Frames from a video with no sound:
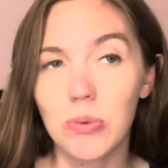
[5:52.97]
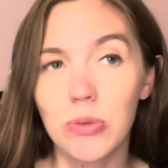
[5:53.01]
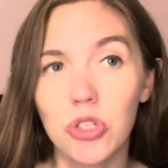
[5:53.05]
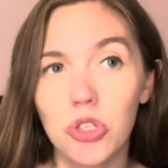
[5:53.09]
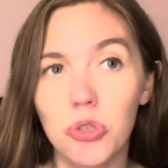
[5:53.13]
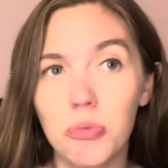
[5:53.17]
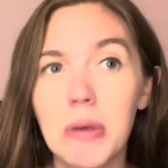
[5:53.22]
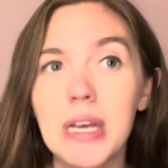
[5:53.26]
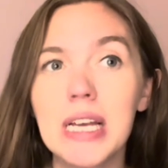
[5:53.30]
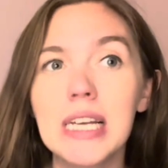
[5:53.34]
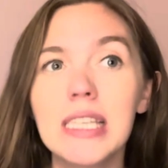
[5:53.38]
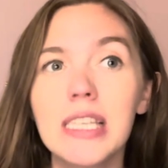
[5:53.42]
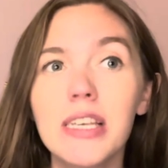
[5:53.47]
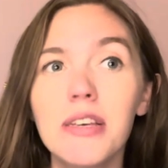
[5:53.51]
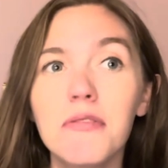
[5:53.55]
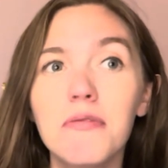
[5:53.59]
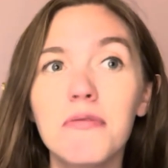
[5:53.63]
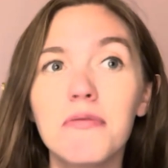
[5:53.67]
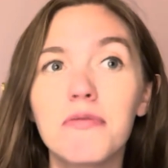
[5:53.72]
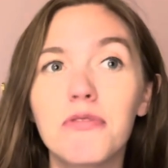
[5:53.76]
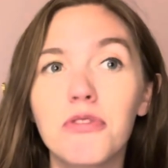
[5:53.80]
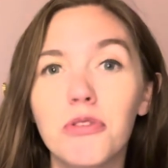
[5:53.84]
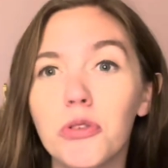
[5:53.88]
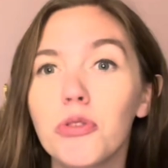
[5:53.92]
which makes it
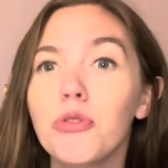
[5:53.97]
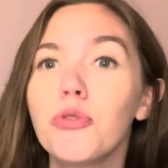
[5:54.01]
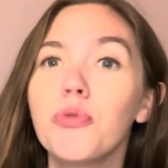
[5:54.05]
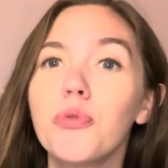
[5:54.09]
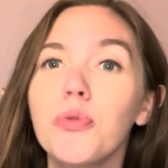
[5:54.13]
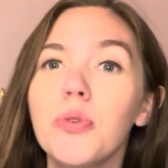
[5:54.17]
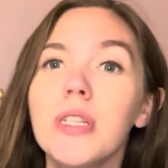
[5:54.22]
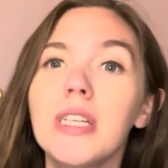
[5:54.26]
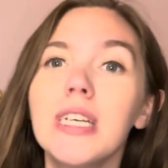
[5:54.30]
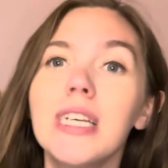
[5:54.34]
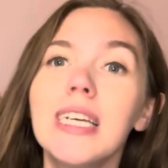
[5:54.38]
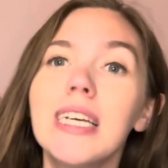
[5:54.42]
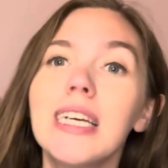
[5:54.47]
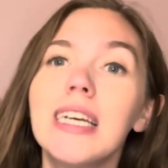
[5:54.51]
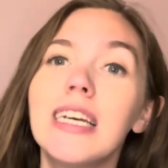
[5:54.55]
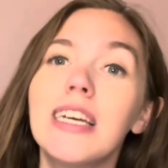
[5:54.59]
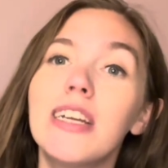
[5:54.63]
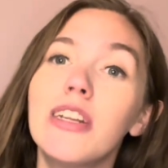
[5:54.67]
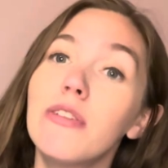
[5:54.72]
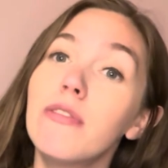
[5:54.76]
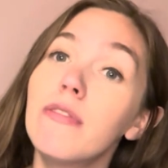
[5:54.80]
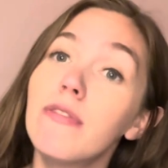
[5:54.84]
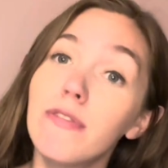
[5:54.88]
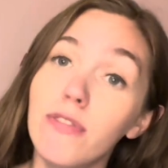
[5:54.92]
virtually
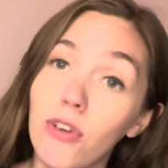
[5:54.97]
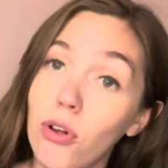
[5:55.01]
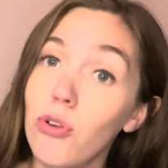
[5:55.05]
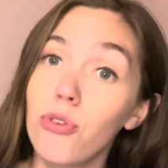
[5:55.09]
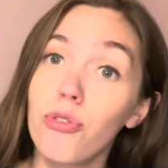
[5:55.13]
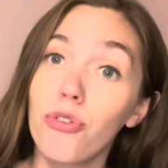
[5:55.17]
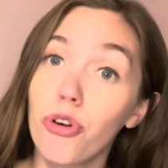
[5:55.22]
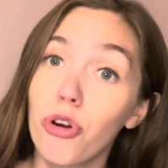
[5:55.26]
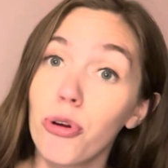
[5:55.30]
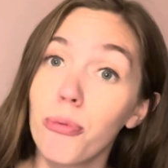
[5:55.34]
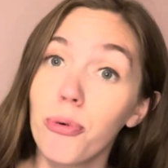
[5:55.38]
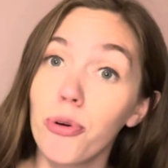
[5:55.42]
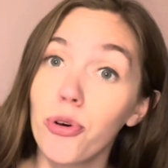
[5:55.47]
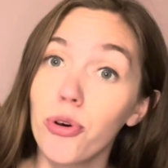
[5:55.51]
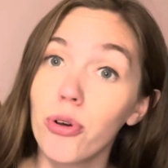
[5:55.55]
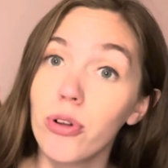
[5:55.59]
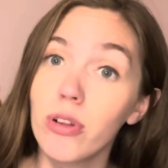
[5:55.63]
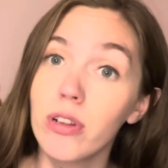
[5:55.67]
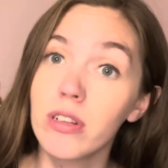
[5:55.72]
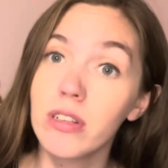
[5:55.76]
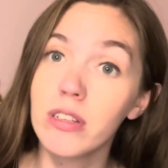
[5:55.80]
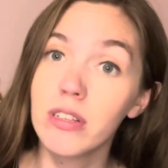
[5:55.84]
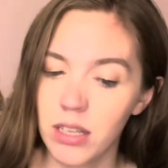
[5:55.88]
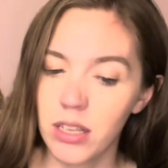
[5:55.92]

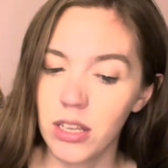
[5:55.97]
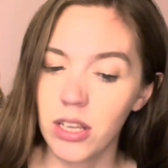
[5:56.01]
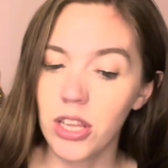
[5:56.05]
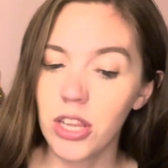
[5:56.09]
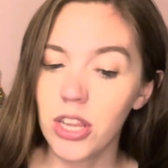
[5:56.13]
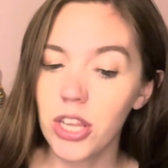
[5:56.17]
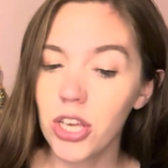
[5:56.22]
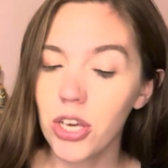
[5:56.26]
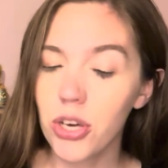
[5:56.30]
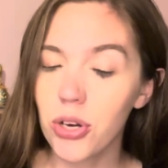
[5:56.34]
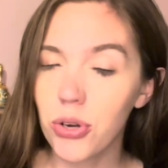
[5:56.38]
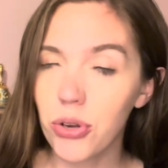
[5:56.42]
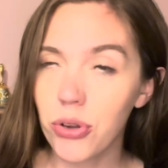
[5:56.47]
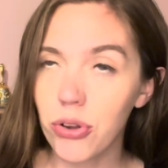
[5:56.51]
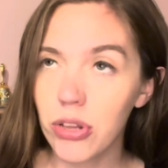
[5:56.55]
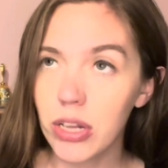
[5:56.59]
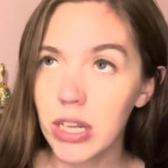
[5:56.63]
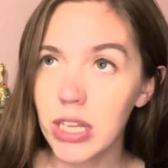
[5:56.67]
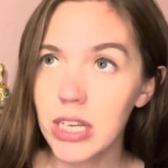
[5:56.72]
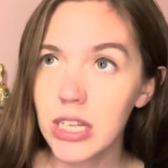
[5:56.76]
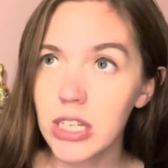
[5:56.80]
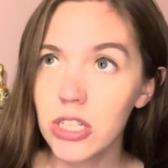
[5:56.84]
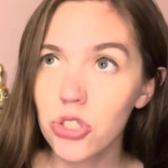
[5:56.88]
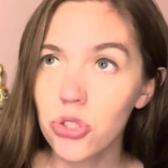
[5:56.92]
invulnerable. The
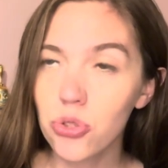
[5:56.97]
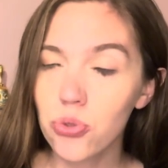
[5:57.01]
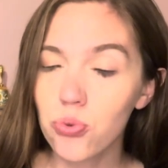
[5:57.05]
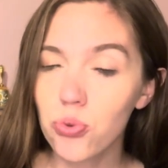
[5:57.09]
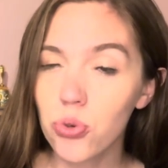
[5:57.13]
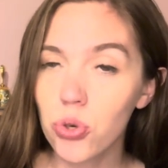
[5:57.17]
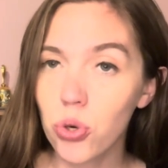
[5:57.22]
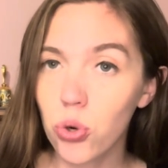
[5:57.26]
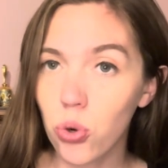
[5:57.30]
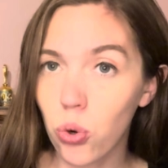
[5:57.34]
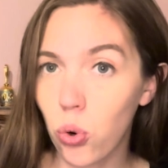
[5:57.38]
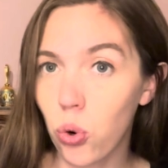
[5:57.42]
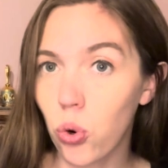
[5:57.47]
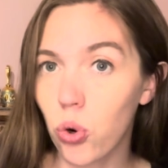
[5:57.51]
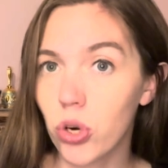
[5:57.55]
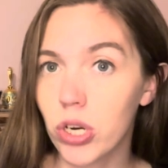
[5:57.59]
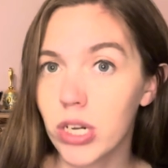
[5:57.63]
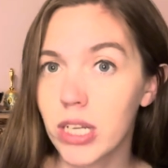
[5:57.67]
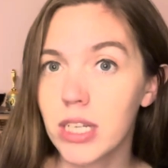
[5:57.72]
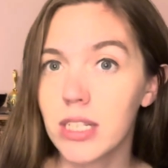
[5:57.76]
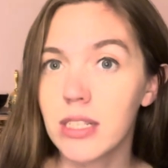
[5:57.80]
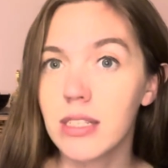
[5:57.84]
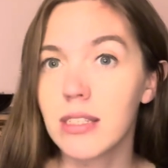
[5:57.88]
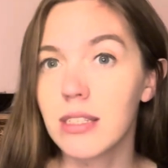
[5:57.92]
earliest
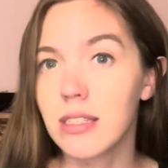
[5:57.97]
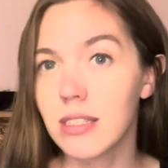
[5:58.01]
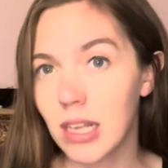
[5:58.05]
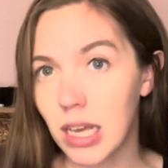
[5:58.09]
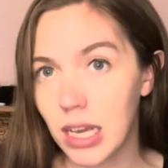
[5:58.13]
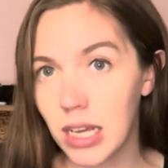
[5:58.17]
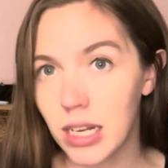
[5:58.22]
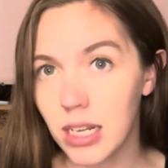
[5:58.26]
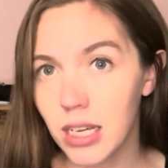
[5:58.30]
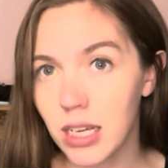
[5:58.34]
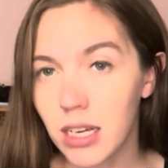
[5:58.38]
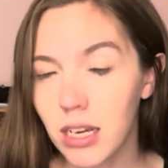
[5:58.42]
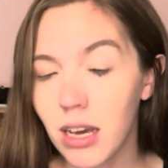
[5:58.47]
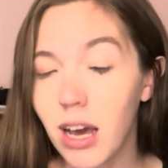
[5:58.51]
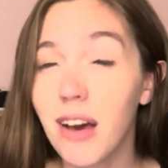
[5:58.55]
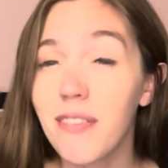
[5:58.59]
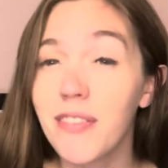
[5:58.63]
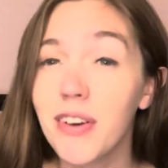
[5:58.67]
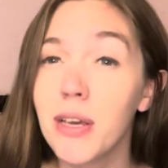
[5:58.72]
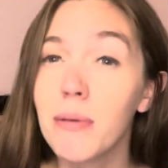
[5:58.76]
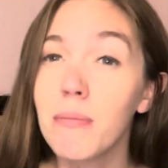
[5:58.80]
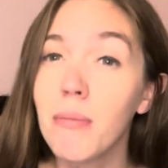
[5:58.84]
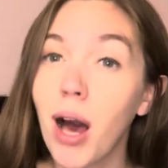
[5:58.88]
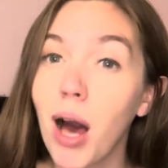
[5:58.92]
recorded sighting of
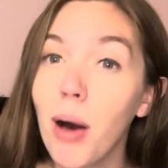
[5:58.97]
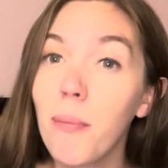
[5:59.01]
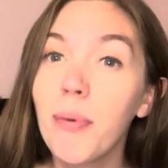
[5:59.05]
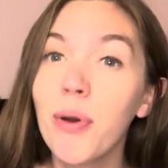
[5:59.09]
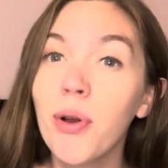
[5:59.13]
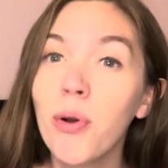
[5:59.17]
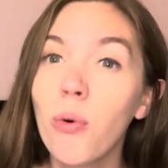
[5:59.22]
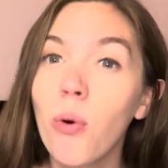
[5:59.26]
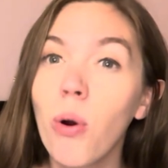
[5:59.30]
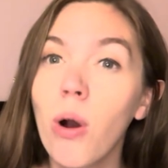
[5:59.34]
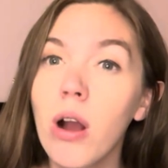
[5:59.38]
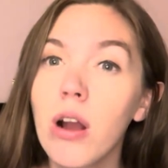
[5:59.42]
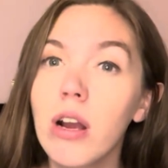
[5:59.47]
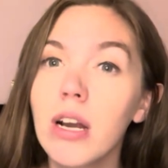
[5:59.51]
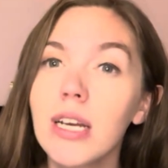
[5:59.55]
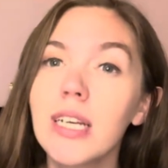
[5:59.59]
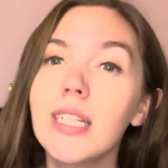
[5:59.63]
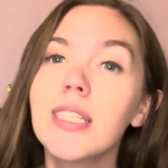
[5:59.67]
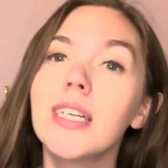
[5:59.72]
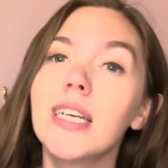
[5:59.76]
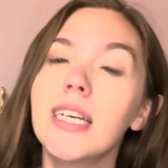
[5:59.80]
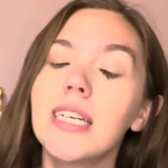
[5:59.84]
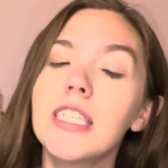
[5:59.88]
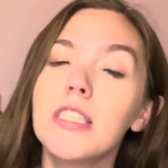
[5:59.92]
a Mapinguari
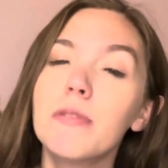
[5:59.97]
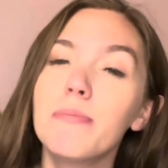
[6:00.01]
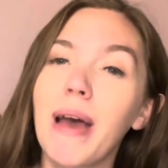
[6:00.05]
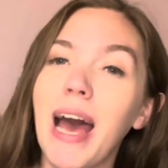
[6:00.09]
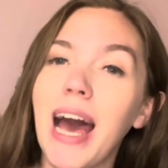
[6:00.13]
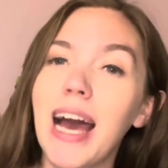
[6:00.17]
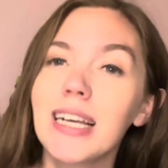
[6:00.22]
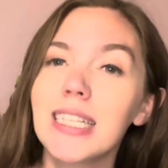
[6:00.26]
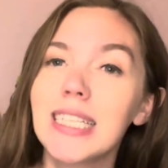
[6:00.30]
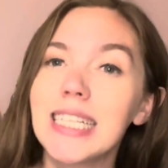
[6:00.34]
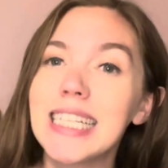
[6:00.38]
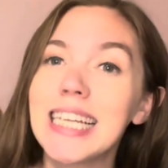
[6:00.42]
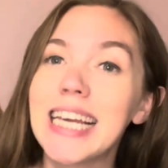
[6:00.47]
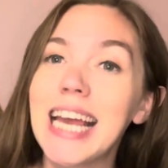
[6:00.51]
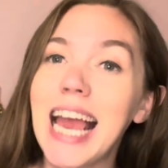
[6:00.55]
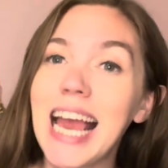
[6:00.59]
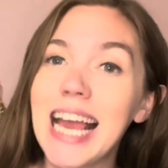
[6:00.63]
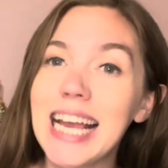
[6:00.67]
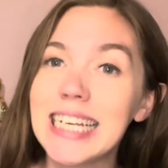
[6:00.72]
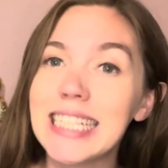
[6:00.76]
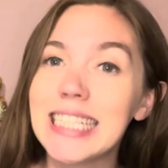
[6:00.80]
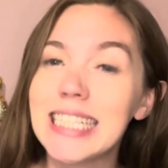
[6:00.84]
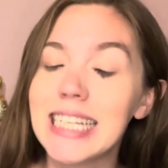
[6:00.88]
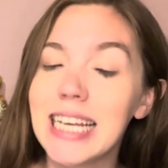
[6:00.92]
dates back to the
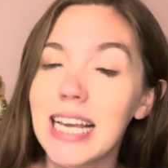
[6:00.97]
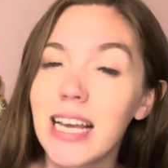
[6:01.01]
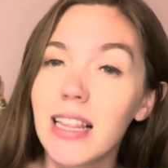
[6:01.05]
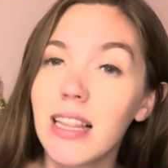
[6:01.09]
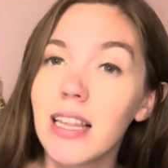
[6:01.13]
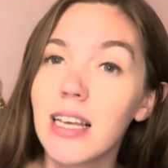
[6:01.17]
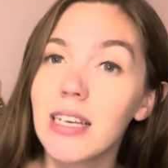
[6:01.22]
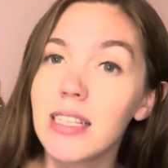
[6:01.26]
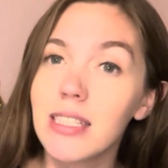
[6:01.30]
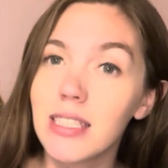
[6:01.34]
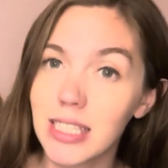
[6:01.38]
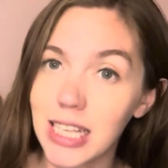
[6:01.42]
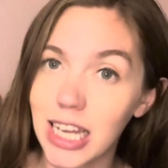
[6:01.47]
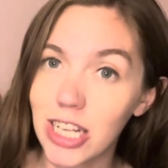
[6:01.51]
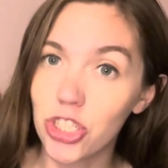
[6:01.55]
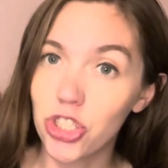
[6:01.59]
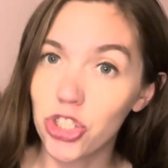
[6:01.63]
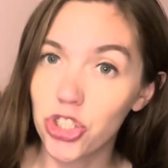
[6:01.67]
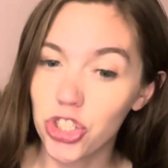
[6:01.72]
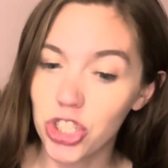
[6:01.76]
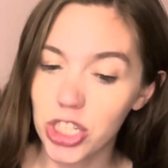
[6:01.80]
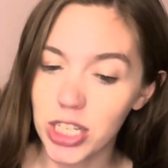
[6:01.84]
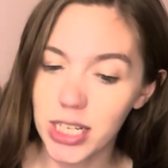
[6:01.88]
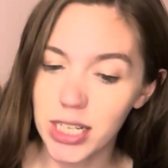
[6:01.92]
18th
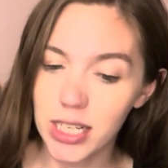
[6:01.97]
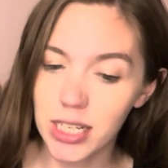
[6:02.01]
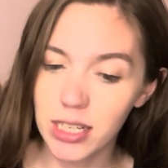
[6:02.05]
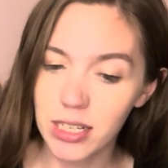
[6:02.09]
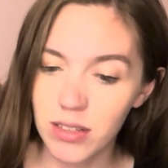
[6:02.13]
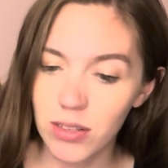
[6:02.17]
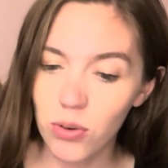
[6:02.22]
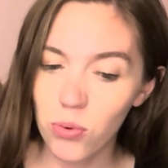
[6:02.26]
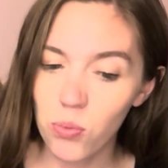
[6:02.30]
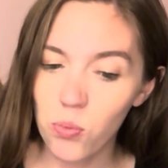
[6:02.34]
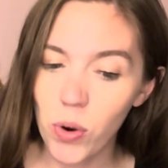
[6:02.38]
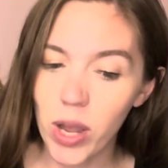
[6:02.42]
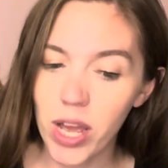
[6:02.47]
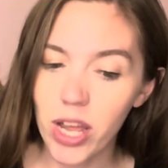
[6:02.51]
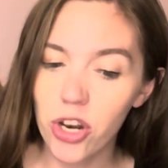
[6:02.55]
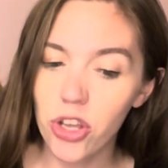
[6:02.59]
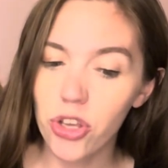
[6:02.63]
century, when